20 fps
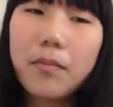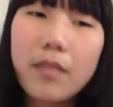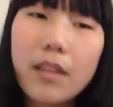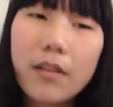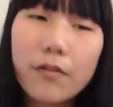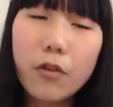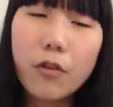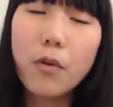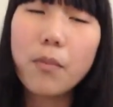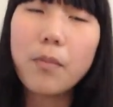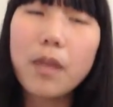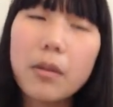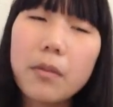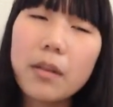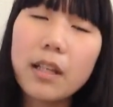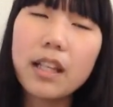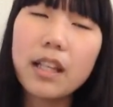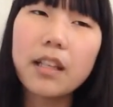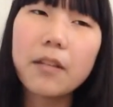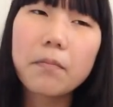for
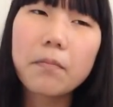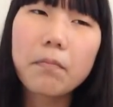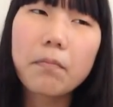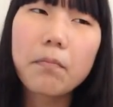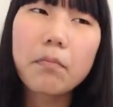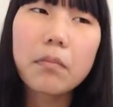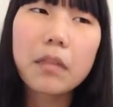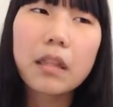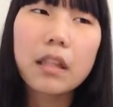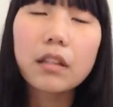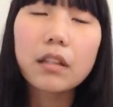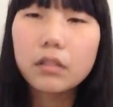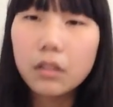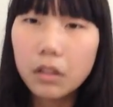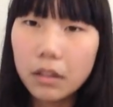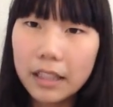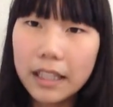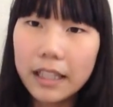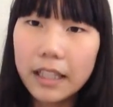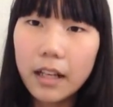maybe
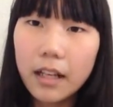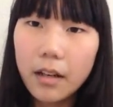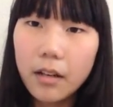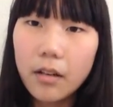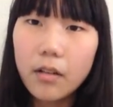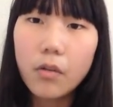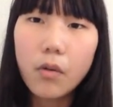Lolita,